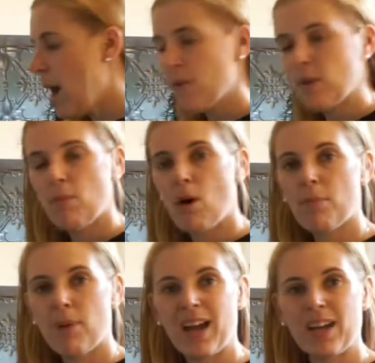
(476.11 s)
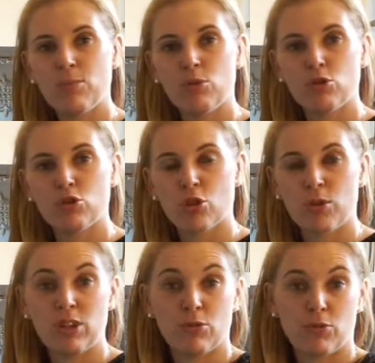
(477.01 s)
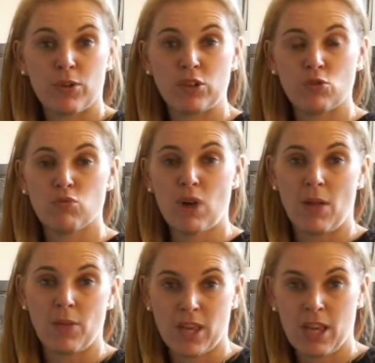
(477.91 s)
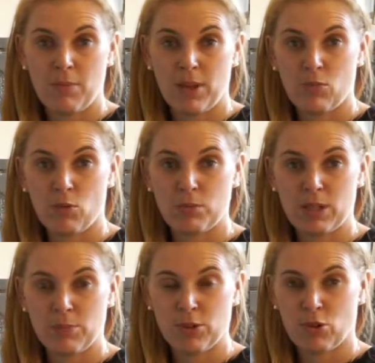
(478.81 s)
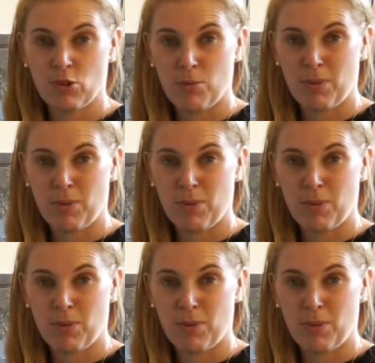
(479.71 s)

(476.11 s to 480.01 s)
it might pay to put your dough in the fridge rather than keeping it at room temperature on the